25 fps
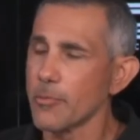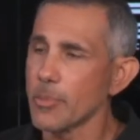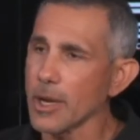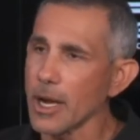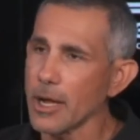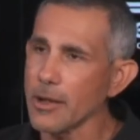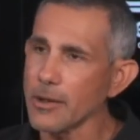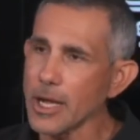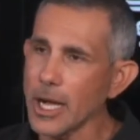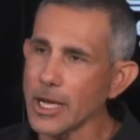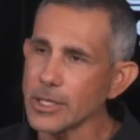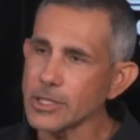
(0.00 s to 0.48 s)

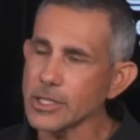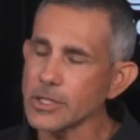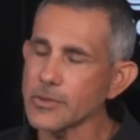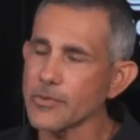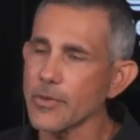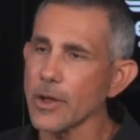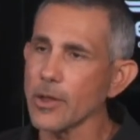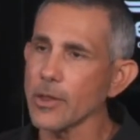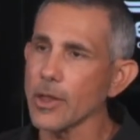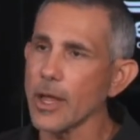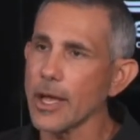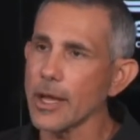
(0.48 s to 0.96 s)
but I just
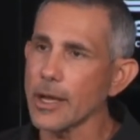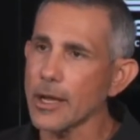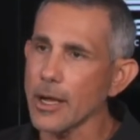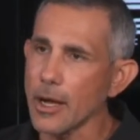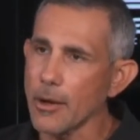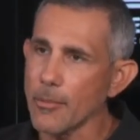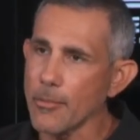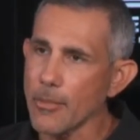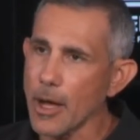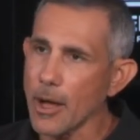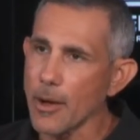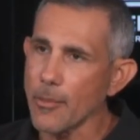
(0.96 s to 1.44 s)
felt like
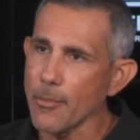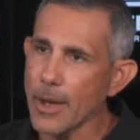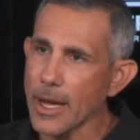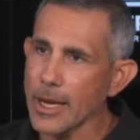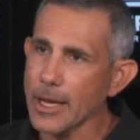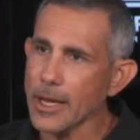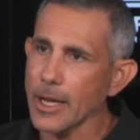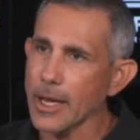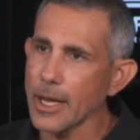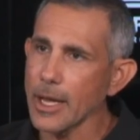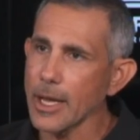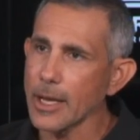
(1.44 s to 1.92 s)

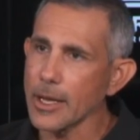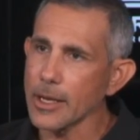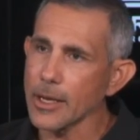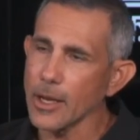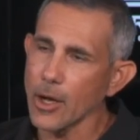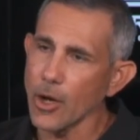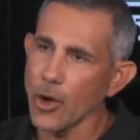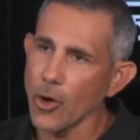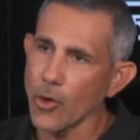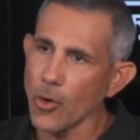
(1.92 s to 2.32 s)
Emeka and